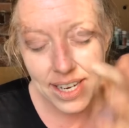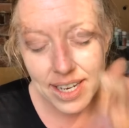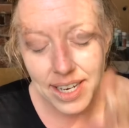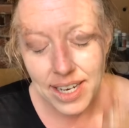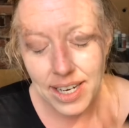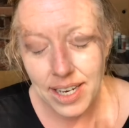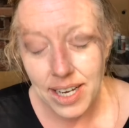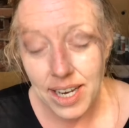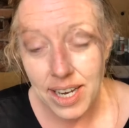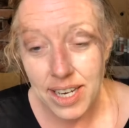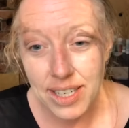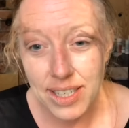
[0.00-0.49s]

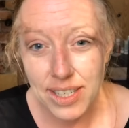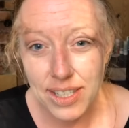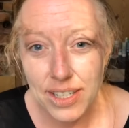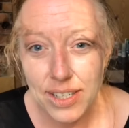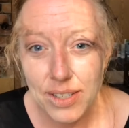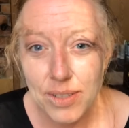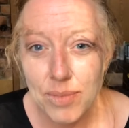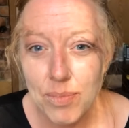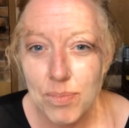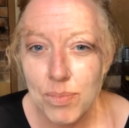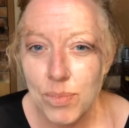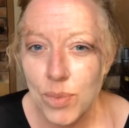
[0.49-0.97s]
And
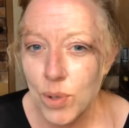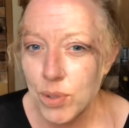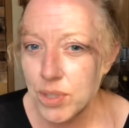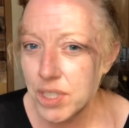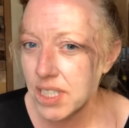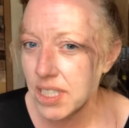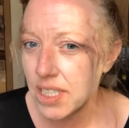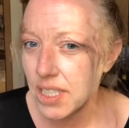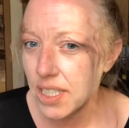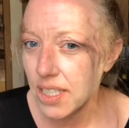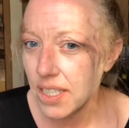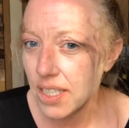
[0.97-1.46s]

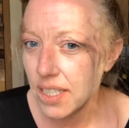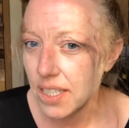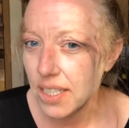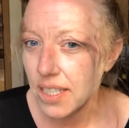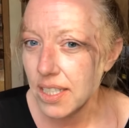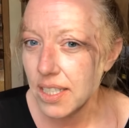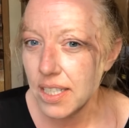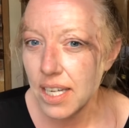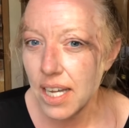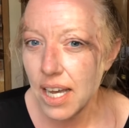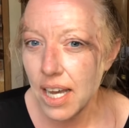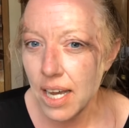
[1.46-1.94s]
mostly
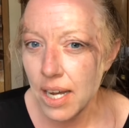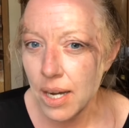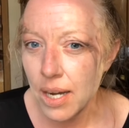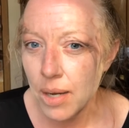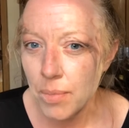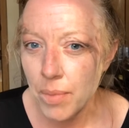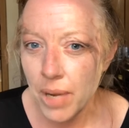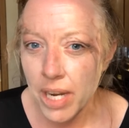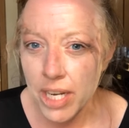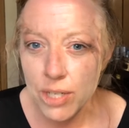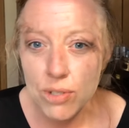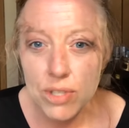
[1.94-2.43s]

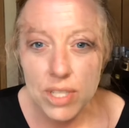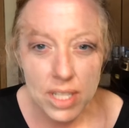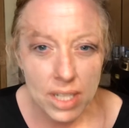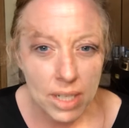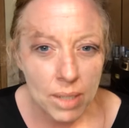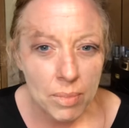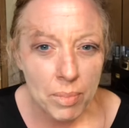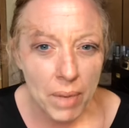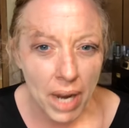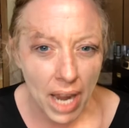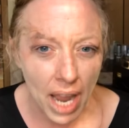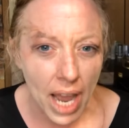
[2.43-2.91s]
I use it on
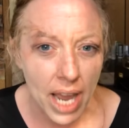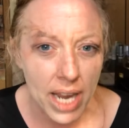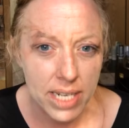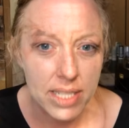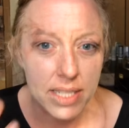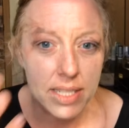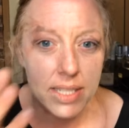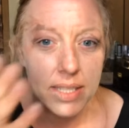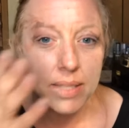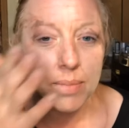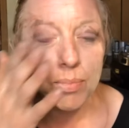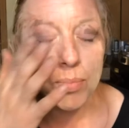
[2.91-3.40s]
my eyes.
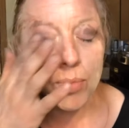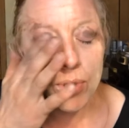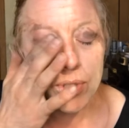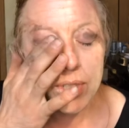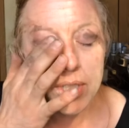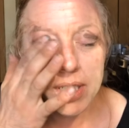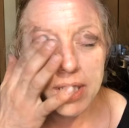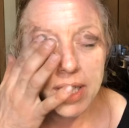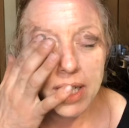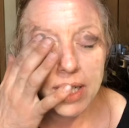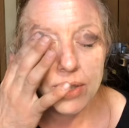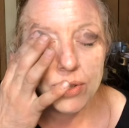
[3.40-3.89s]

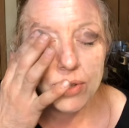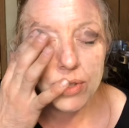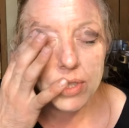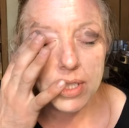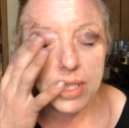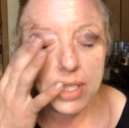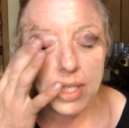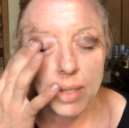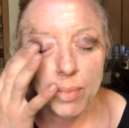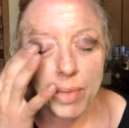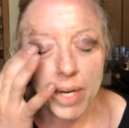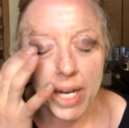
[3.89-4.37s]
Mostly I use it
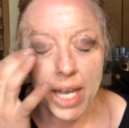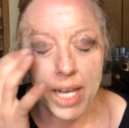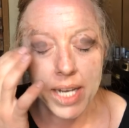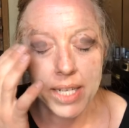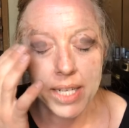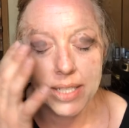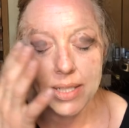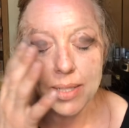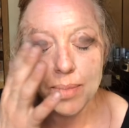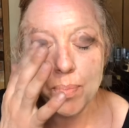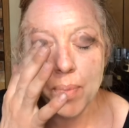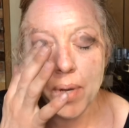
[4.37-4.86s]
on my
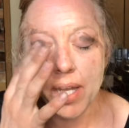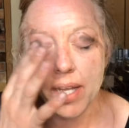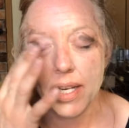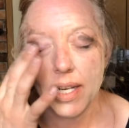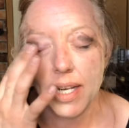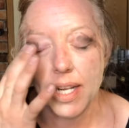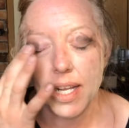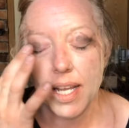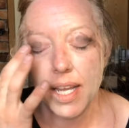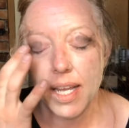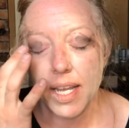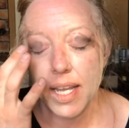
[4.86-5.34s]
eyes, but
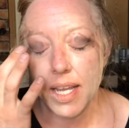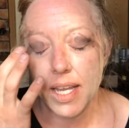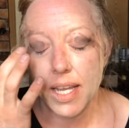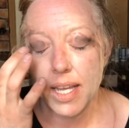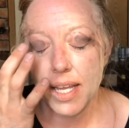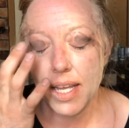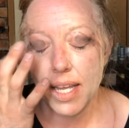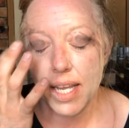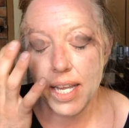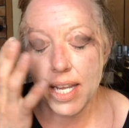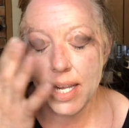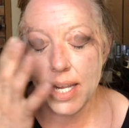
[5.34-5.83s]

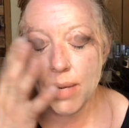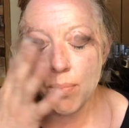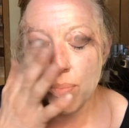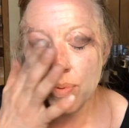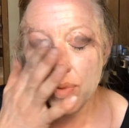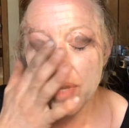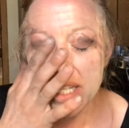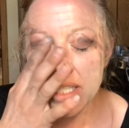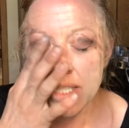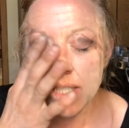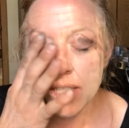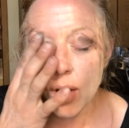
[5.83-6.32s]
it
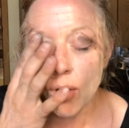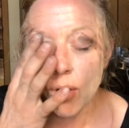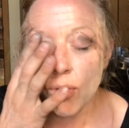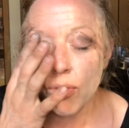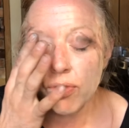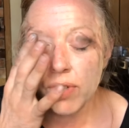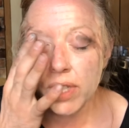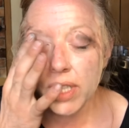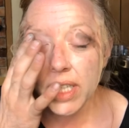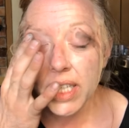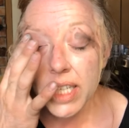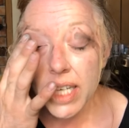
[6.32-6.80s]
blends out
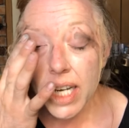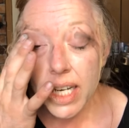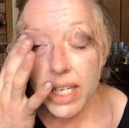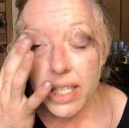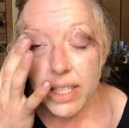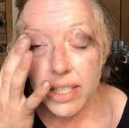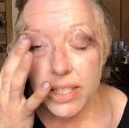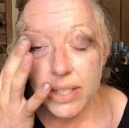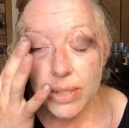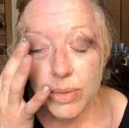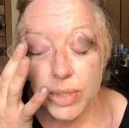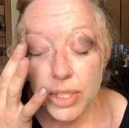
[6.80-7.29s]
really
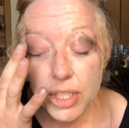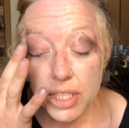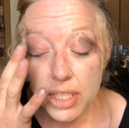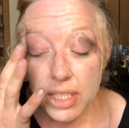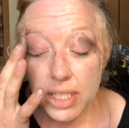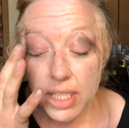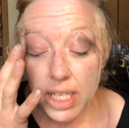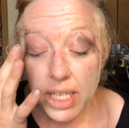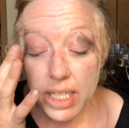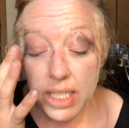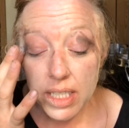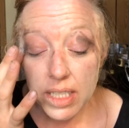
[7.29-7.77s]
nice, which is
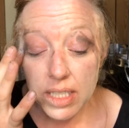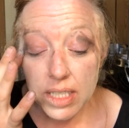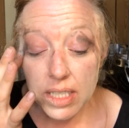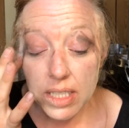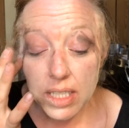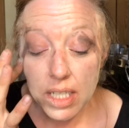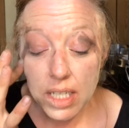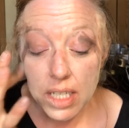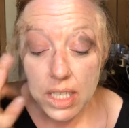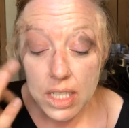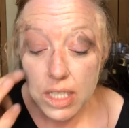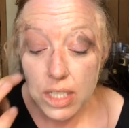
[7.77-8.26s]
nice.
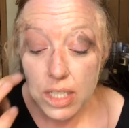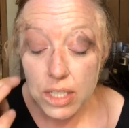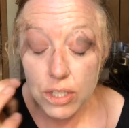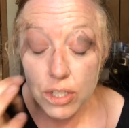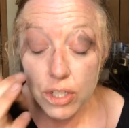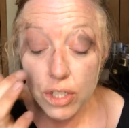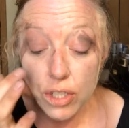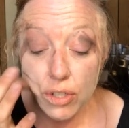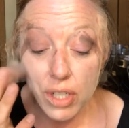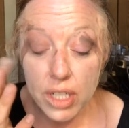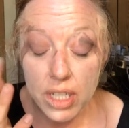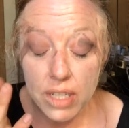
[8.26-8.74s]
So
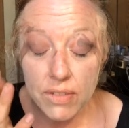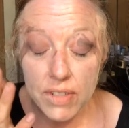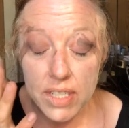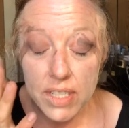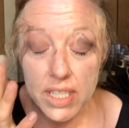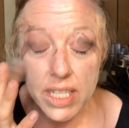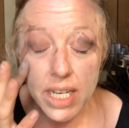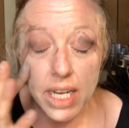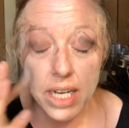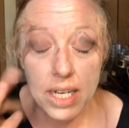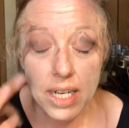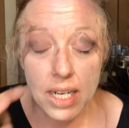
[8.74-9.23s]
you could even
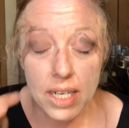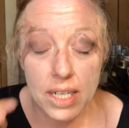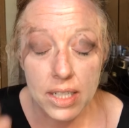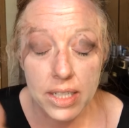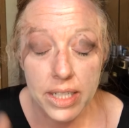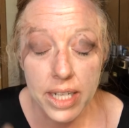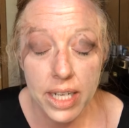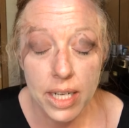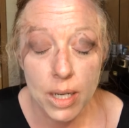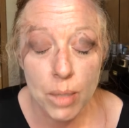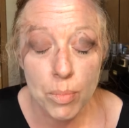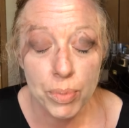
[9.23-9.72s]
take
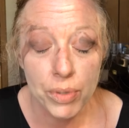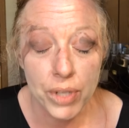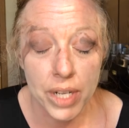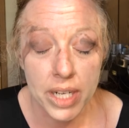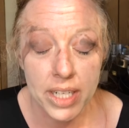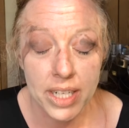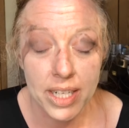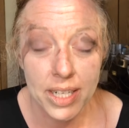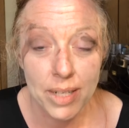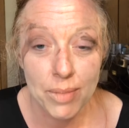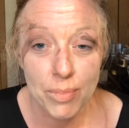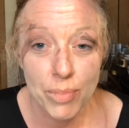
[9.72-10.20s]
like a
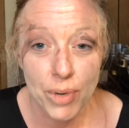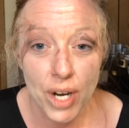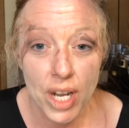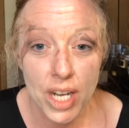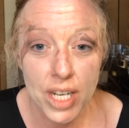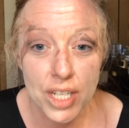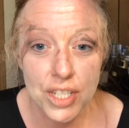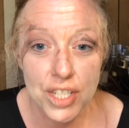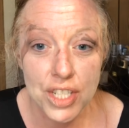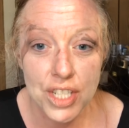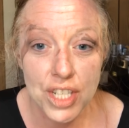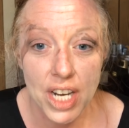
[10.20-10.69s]
blending
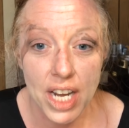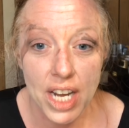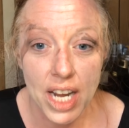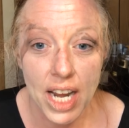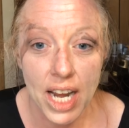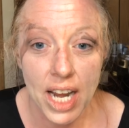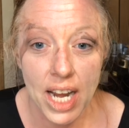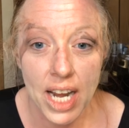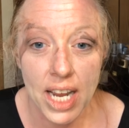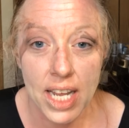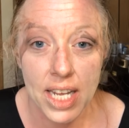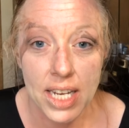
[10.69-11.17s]
brush
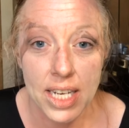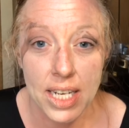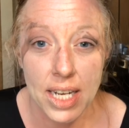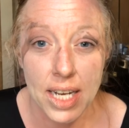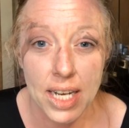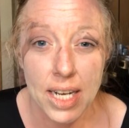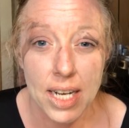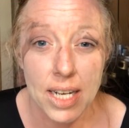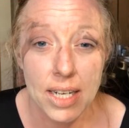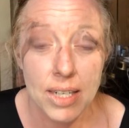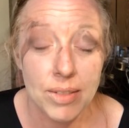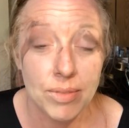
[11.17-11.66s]
and
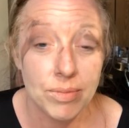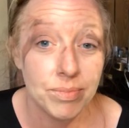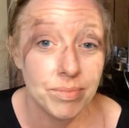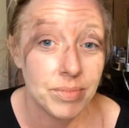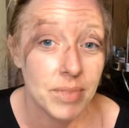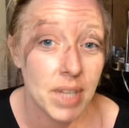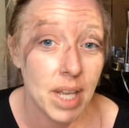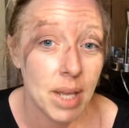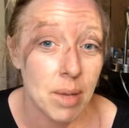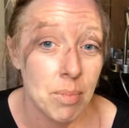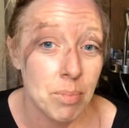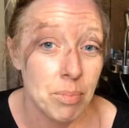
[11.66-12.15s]

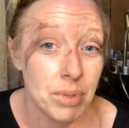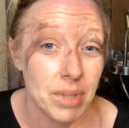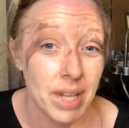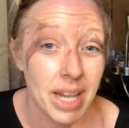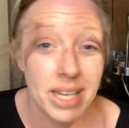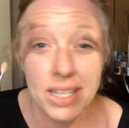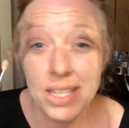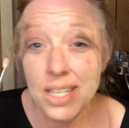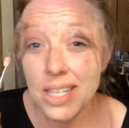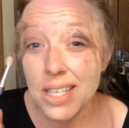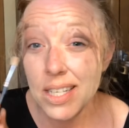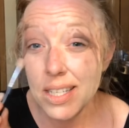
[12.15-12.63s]

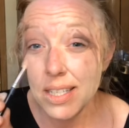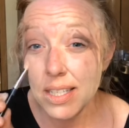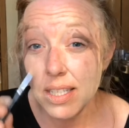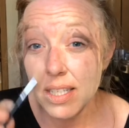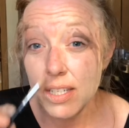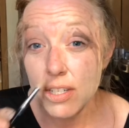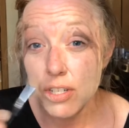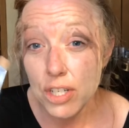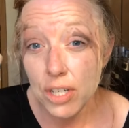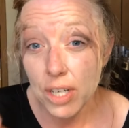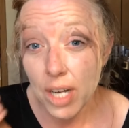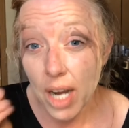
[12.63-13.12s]
blend it
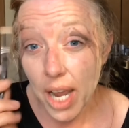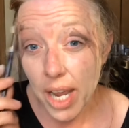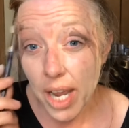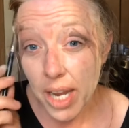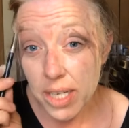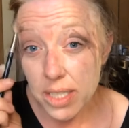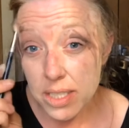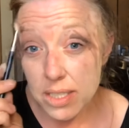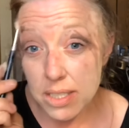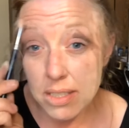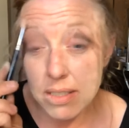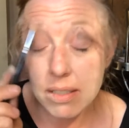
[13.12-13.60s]
into your
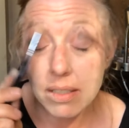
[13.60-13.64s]
eyes